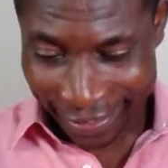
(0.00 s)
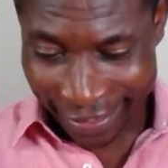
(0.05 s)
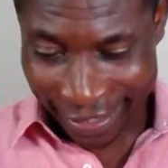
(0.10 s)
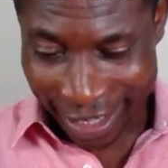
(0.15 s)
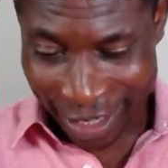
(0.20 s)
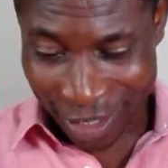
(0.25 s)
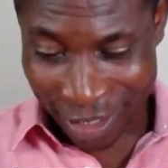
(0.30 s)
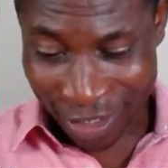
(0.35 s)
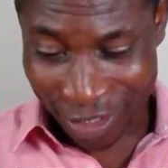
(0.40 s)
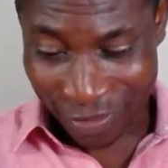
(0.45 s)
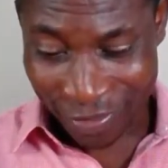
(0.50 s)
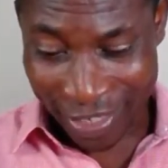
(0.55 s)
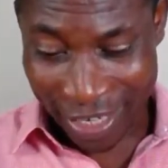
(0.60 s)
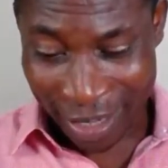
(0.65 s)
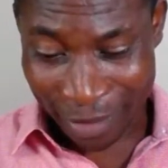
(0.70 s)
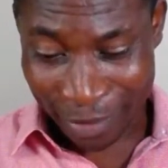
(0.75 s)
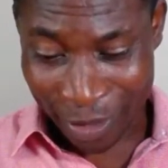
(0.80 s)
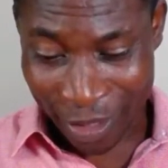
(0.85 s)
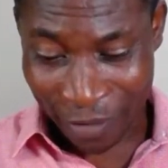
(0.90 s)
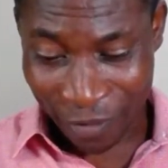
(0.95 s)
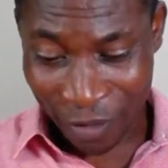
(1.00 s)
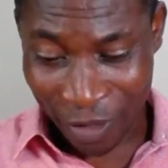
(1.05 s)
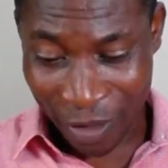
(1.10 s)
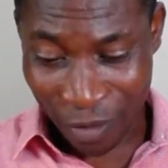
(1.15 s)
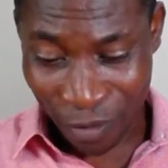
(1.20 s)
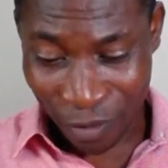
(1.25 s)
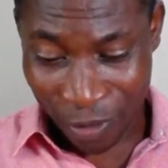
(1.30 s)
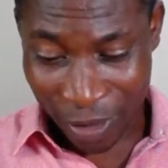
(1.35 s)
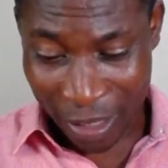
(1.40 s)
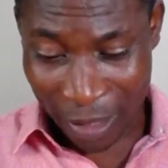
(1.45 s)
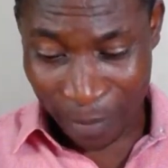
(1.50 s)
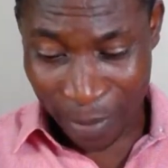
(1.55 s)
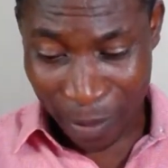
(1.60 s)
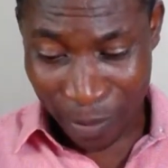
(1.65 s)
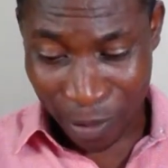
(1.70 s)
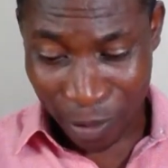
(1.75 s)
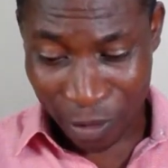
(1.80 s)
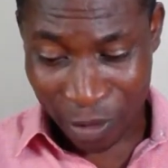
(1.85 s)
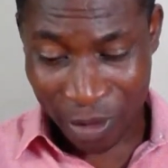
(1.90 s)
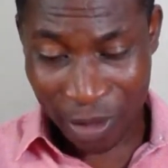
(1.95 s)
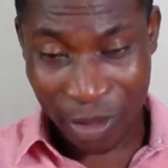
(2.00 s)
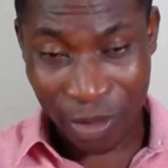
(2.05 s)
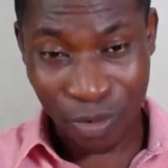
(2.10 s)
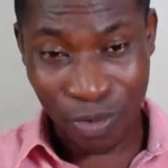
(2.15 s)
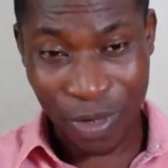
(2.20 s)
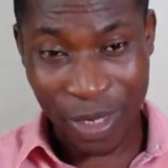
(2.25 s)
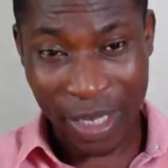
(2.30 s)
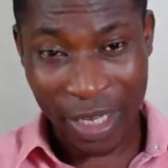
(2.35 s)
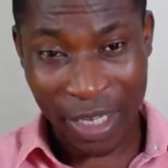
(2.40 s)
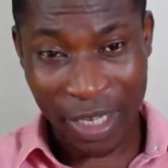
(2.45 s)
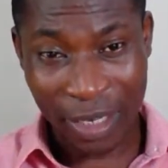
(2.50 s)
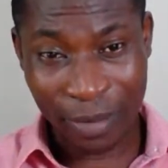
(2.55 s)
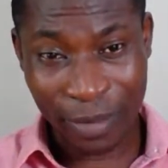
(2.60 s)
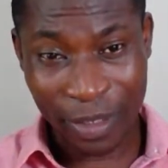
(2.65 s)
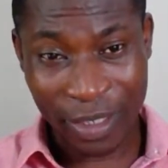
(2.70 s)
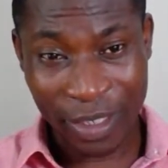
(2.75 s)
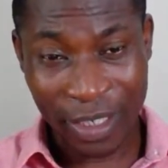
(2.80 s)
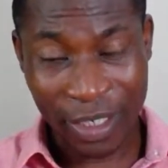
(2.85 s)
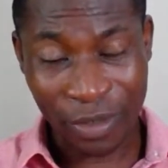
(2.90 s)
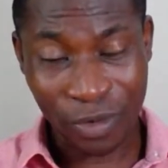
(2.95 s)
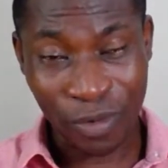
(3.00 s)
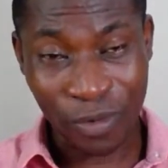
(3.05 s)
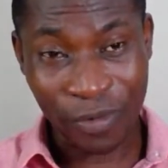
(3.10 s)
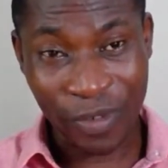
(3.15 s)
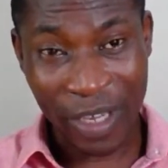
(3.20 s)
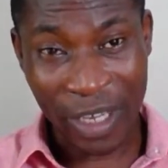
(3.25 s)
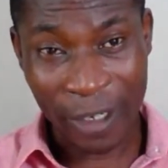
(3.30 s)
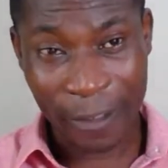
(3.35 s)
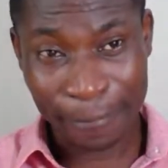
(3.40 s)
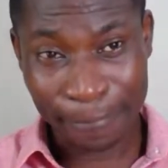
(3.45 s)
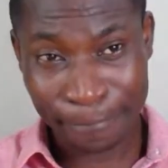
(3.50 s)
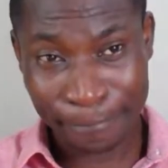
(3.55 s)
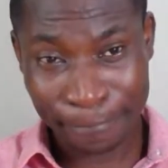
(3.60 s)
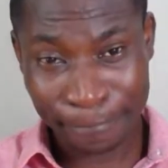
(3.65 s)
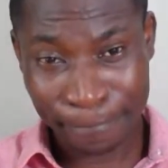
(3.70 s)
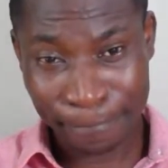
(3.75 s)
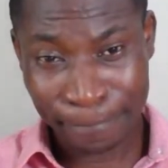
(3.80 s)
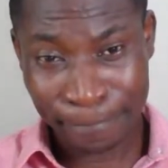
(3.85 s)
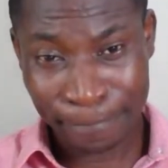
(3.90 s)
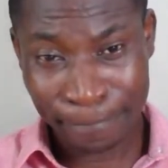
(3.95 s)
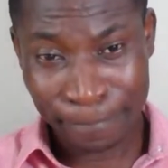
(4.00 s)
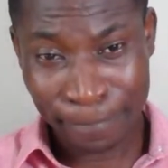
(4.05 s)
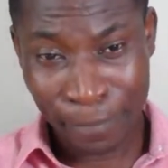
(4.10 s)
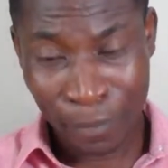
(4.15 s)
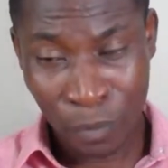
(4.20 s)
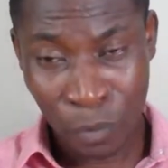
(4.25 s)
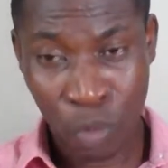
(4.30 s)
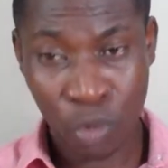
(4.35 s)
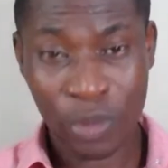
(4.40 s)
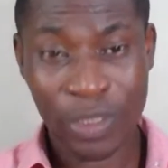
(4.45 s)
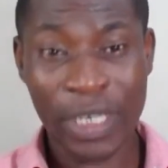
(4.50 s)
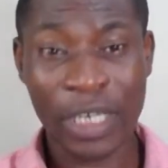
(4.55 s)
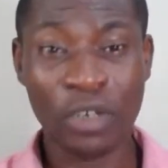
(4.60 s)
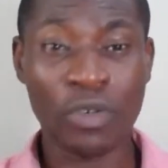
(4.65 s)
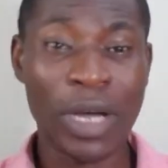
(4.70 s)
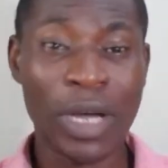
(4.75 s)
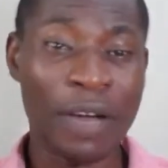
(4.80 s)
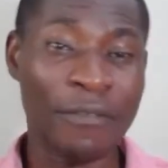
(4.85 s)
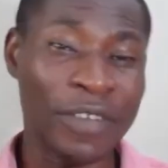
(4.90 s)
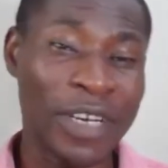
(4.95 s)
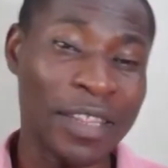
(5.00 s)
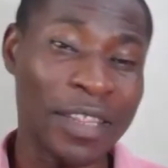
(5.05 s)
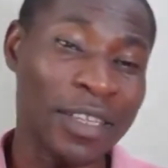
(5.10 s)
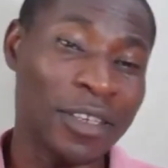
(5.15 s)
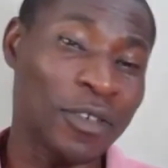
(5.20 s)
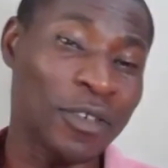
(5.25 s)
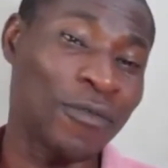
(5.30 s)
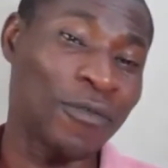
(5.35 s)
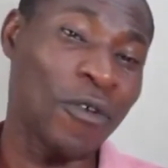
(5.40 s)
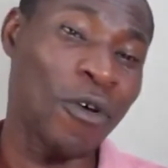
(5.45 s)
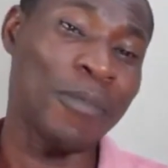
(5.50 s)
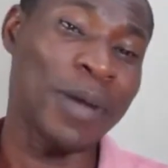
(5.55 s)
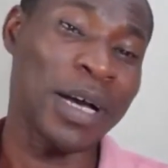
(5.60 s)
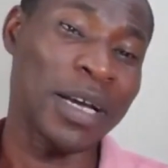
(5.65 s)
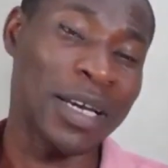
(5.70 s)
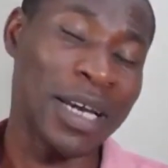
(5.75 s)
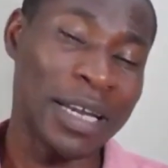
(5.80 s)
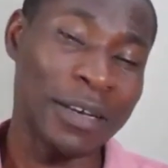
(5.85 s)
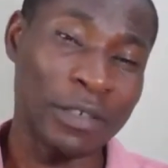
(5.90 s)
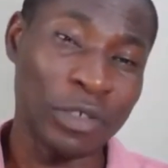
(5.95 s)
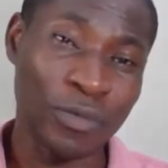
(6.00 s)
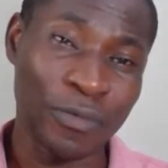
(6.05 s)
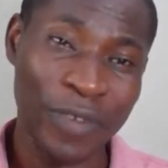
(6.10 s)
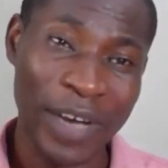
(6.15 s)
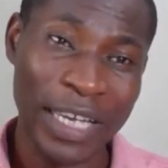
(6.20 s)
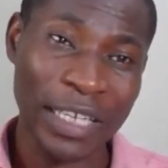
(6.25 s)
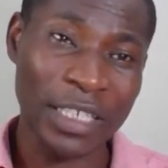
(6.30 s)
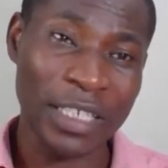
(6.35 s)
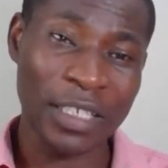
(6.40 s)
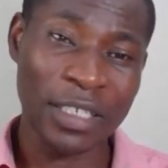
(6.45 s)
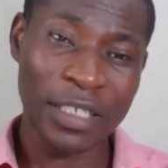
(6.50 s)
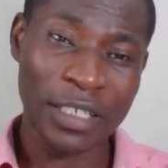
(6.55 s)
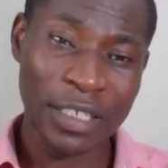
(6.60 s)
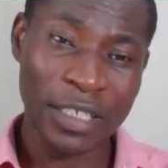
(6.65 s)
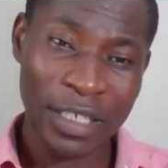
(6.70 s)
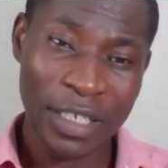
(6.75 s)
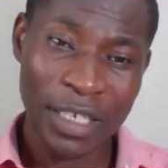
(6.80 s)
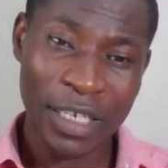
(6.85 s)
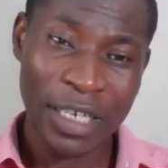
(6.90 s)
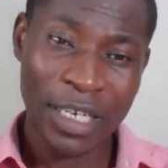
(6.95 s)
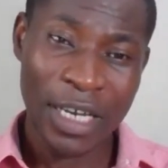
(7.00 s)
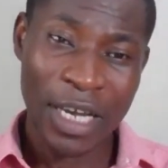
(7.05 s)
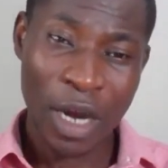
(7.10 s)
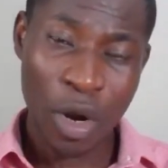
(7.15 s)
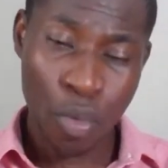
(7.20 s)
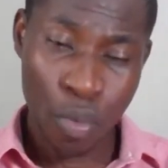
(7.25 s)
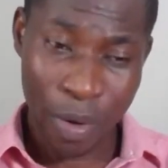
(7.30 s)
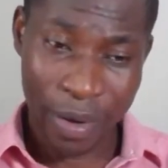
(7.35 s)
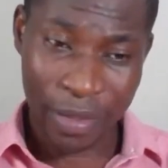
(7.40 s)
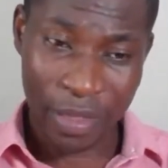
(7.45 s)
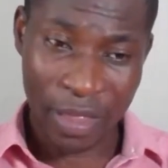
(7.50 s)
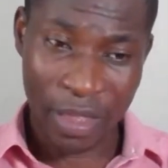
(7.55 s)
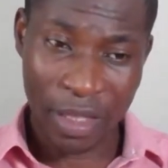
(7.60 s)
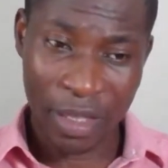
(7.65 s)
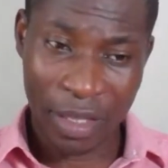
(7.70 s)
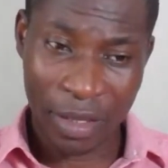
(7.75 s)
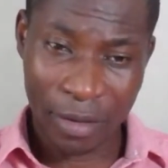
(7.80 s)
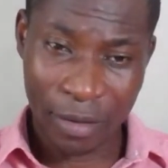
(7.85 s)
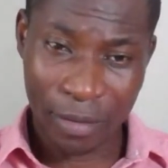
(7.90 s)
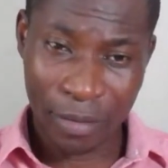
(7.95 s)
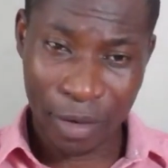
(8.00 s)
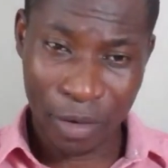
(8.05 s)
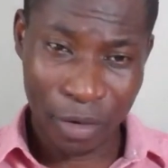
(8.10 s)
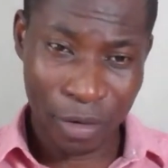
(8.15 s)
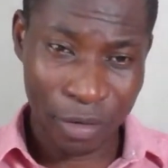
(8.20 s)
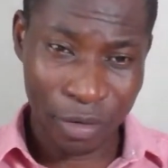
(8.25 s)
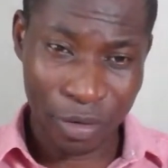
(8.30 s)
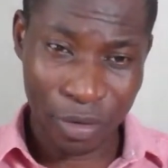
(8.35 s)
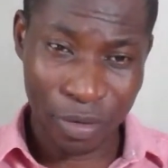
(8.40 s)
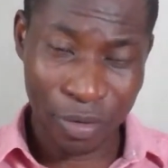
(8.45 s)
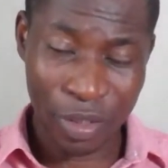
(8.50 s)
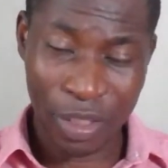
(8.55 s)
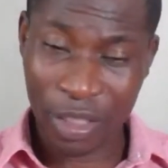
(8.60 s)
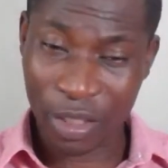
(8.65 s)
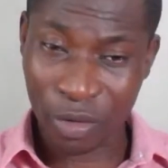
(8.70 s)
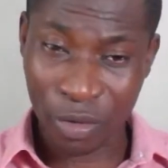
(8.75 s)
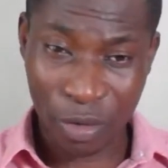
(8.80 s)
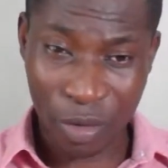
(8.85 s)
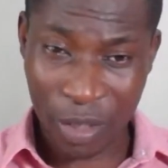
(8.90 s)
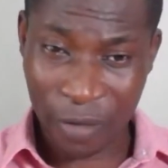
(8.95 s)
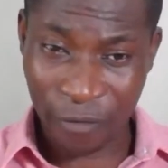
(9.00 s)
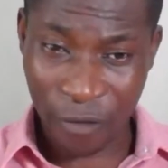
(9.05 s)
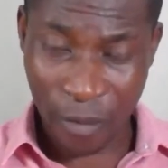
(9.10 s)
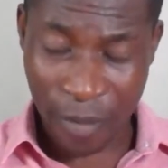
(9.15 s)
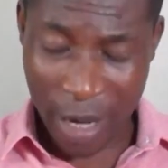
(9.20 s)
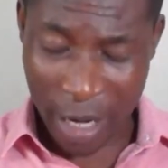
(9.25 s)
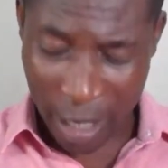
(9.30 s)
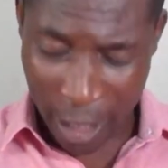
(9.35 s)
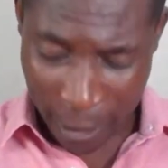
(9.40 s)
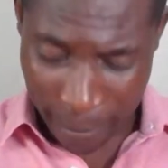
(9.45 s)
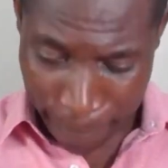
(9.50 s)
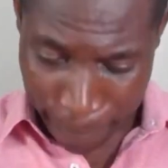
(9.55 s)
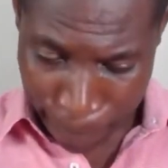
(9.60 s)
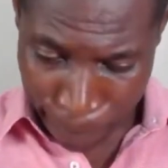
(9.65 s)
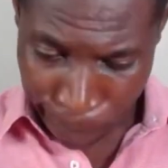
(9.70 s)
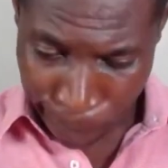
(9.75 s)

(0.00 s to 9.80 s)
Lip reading: And a lot of times, if the purpose is weak, the business will fail. Because then you have nothing to fall back and to fight with because you're just looking for money.